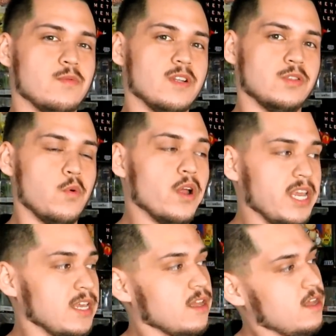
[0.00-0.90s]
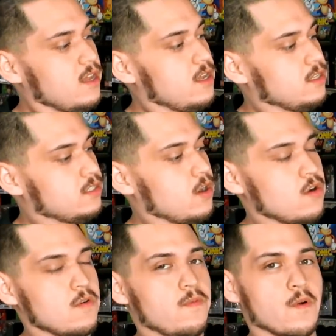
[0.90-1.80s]
120.
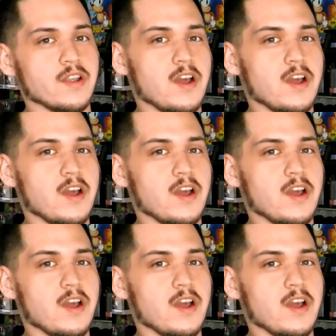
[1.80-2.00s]
So for